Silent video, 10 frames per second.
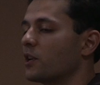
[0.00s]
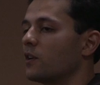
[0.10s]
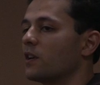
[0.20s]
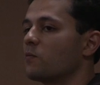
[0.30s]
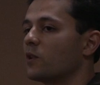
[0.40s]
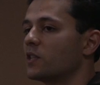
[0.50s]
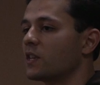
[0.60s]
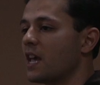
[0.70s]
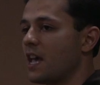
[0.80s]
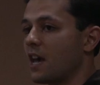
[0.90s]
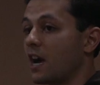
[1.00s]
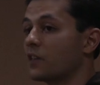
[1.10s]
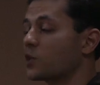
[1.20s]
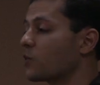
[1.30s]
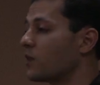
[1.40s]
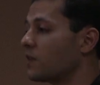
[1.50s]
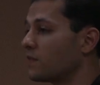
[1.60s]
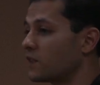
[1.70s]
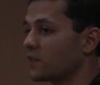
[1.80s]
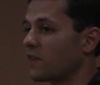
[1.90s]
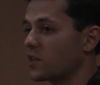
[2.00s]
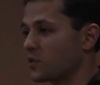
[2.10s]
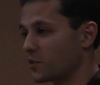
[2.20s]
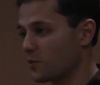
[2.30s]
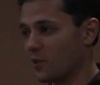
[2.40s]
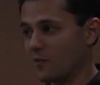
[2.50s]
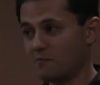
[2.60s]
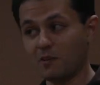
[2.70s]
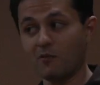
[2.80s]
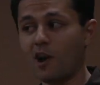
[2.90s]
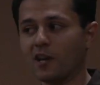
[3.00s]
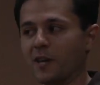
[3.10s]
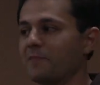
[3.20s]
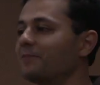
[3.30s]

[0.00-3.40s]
period, was the story of Sylvester Stallone and Rocky.